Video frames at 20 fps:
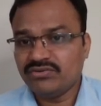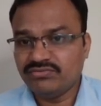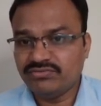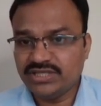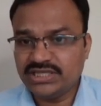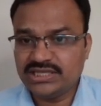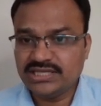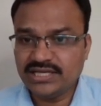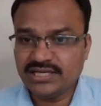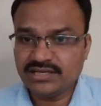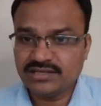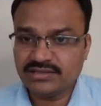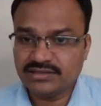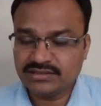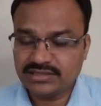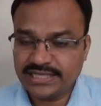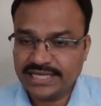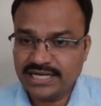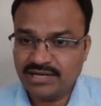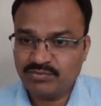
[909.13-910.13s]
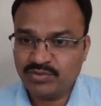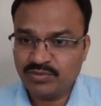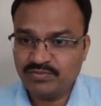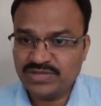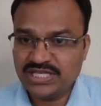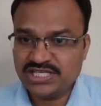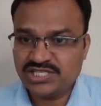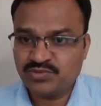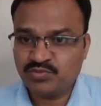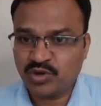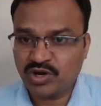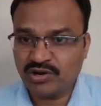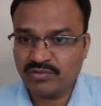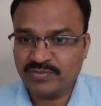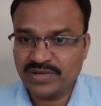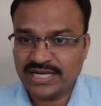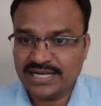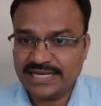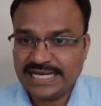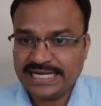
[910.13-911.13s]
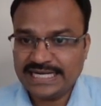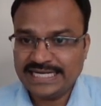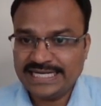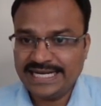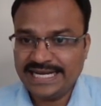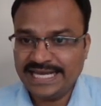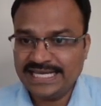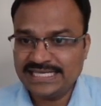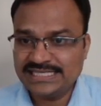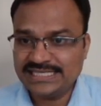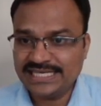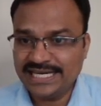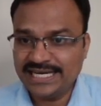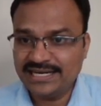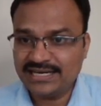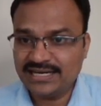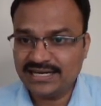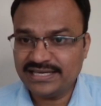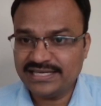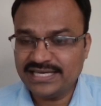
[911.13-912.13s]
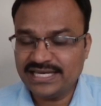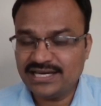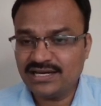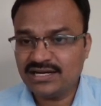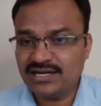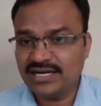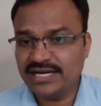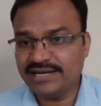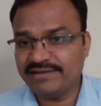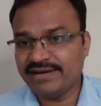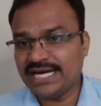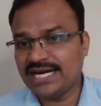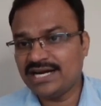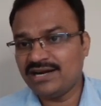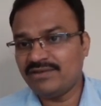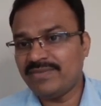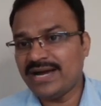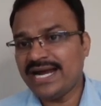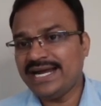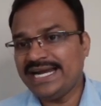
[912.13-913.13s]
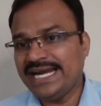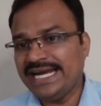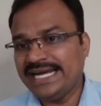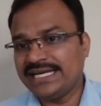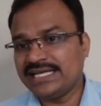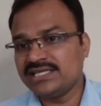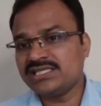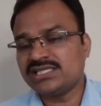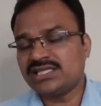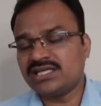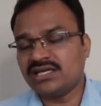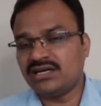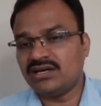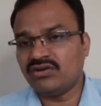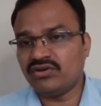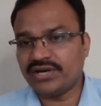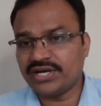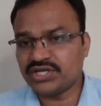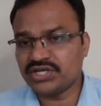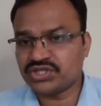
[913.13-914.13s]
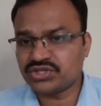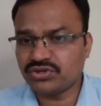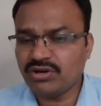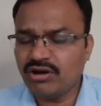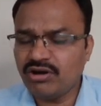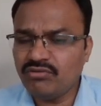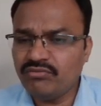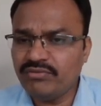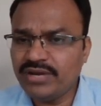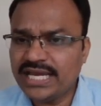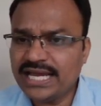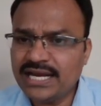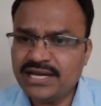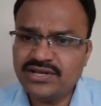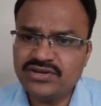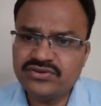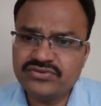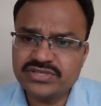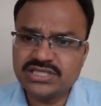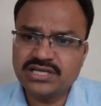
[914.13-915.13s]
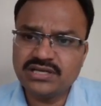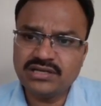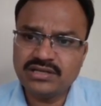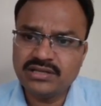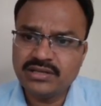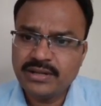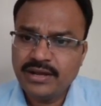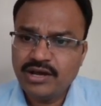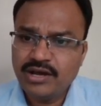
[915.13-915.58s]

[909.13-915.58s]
with the help of this formula, that is days in a year divided by debtors turnover ratio, or we can use the